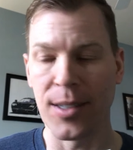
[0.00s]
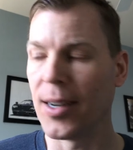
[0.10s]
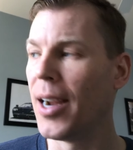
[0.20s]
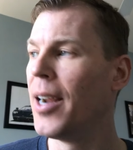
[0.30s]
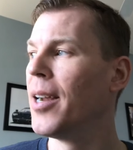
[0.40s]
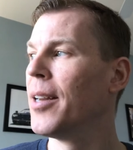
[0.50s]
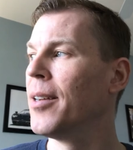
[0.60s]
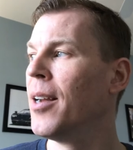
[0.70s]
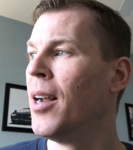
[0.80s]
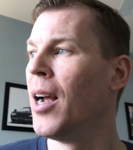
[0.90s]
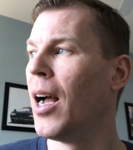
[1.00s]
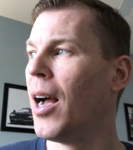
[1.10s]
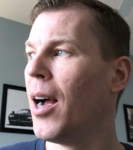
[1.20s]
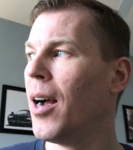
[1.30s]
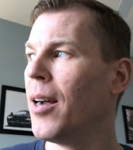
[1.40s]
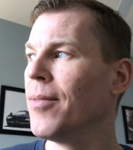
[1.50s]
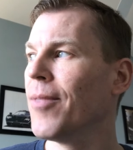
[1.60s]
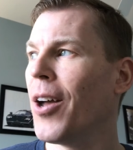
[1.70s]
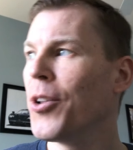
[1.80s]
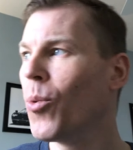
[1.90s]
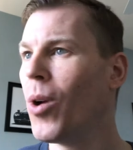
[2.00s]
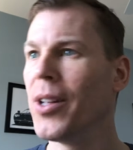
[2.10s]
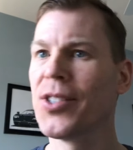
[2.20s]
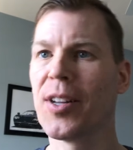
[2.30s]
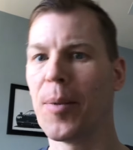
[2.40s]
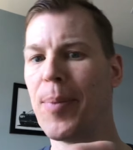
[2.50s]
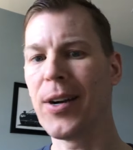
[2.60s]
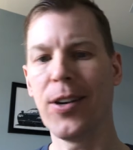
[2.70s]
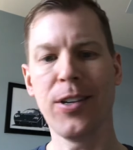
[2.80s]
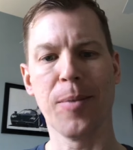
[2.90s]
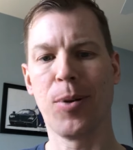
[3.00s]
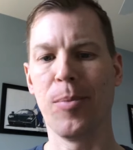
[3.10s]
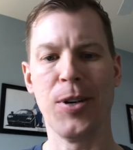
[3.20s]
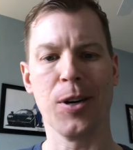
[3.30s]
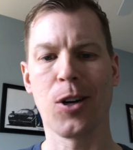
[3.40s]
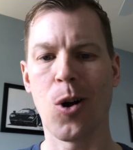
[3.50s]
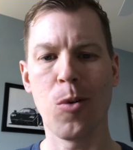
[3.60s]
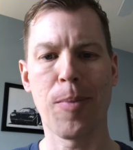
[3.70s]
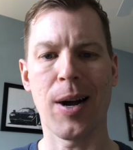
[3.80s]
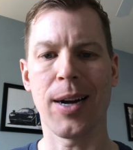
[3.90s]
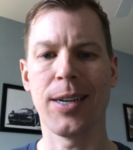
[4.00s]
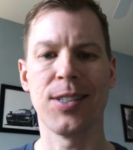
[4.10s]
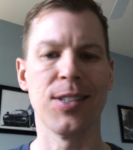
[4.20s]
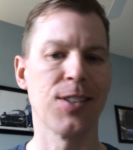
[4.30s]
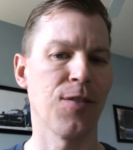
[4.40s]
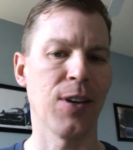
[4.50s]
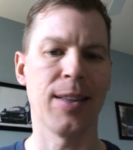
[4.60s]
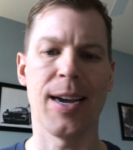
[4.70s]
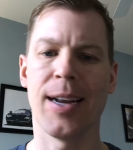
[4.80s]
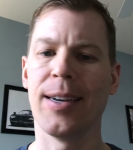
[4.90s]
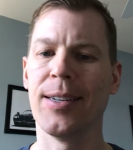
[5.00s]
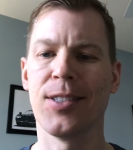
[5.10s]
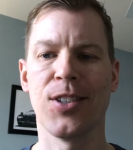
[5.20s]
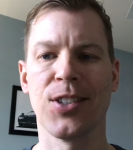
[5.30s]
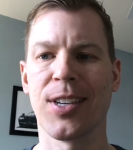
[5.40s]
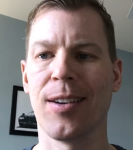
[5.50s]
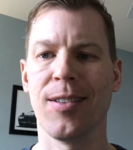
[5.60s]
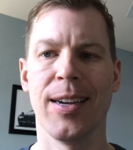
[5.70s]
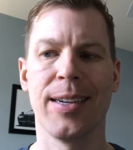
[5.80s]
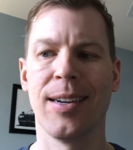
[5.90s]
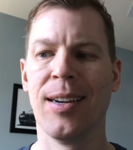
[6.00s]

And other wallets that are bigger, you could put them in your coat pockets and stuff like that. And it's just kind of like,